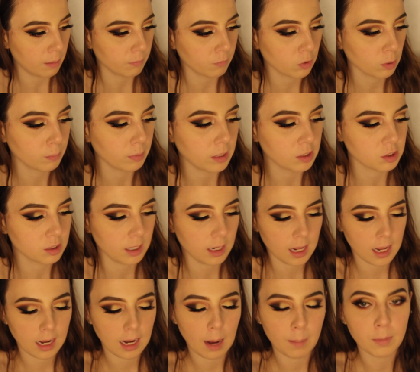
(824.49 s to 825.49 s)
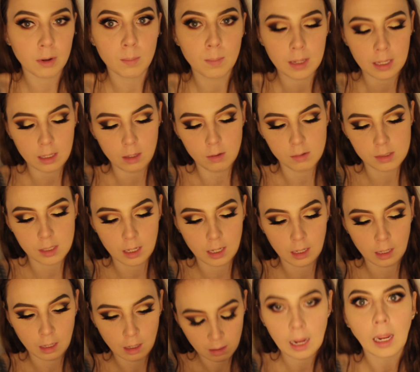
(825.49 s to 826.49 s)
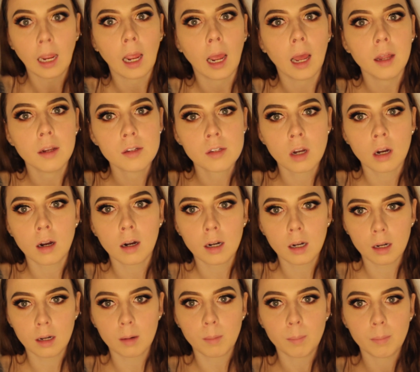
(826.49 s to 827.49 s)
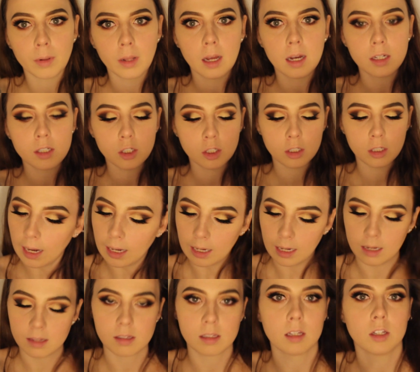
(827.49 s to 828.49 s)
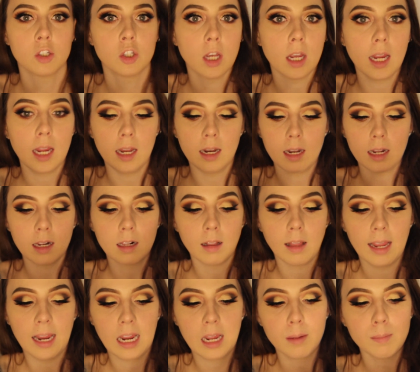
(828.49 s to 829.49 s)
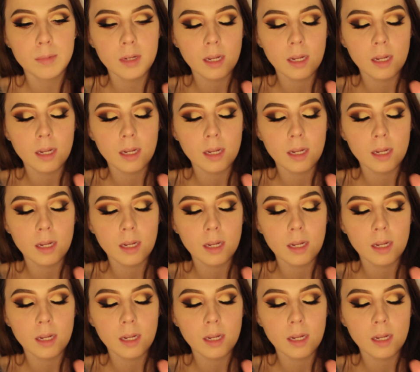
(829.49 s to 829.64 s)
For blush today, I'm going to be using a Tarte blush, and it's the shade Glam.